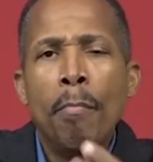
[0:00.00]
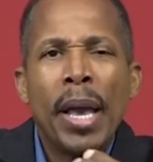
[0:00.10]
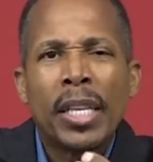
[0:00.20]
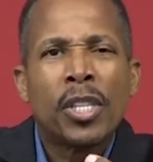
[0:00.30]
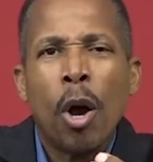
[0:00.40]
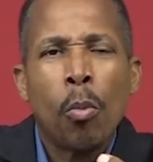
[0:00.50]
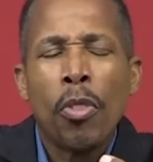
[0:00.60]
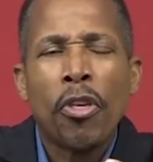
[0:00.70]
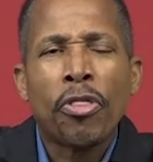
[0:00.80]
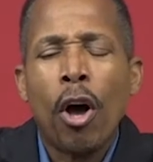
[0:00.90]
mixed up
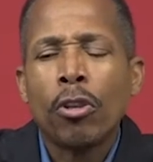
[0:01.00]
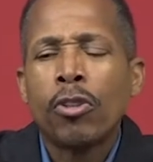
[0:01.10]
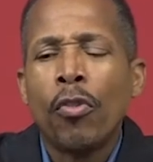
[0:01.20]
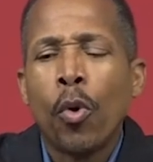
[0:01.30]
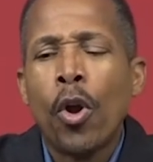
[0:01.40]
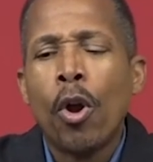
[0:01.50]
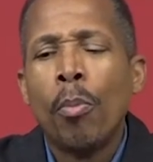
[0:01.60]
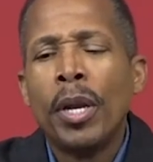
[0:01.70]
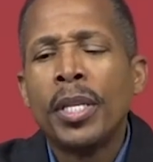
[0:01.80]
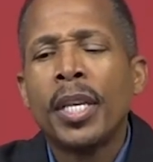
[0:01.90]
with the thoughts of the
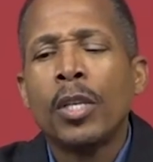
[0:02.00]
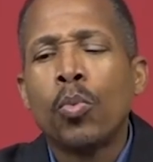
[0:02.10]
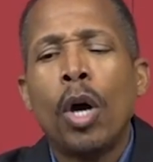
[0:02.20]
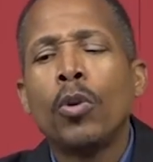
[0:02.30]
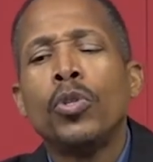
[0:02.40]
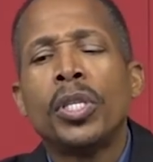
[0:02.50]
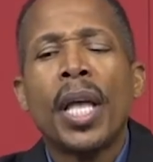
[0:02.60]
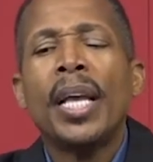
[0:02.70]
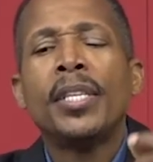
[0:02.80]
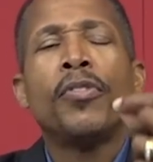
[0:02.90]
world, but it says one who
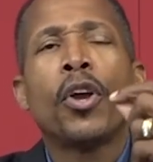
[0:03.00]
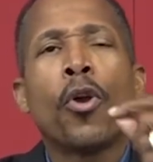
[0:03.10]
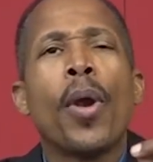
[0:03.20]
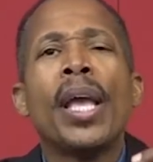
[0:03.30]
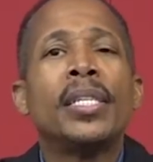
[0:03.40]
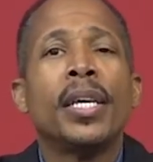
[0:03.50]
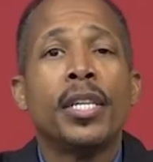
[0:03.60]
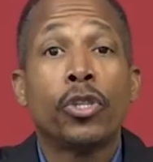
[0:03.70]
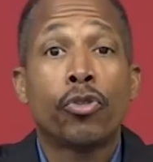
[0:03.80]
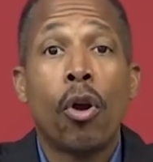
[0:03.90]
stays in the grace
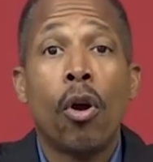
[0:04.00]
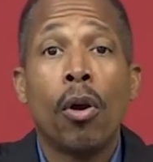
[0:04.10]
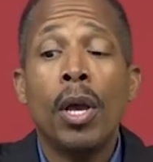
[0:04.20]
and is strong.